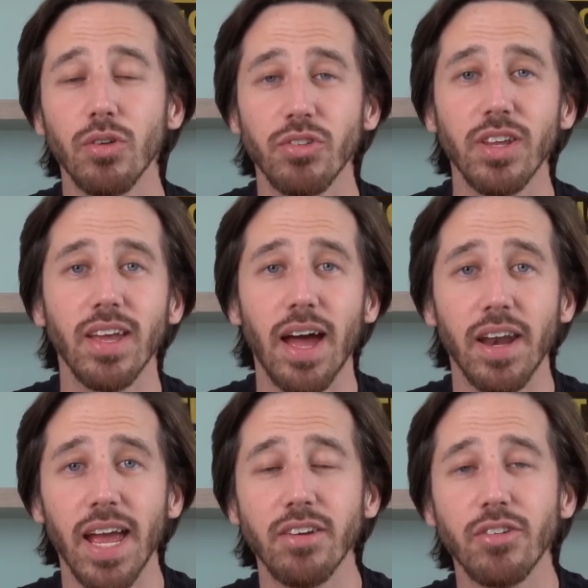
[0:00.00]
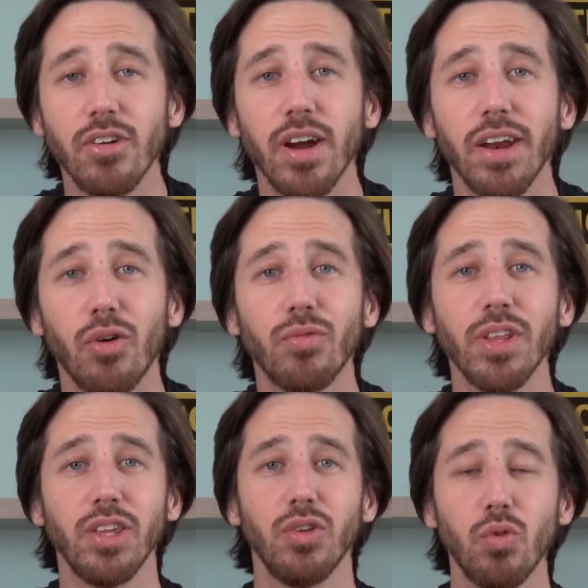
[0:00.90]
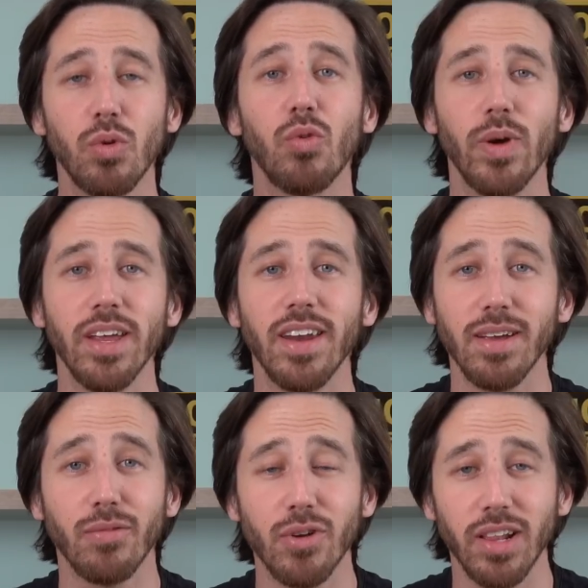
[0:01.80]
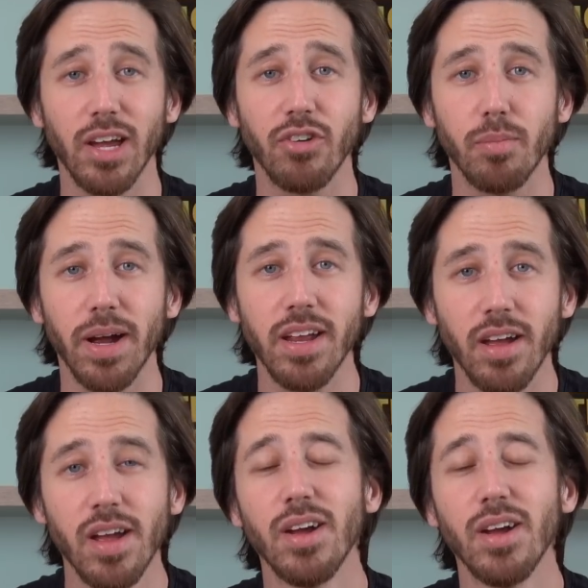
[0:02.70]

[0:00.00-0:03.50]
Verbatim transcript: You'll see how to enter, and hopefully you will win a free electric bike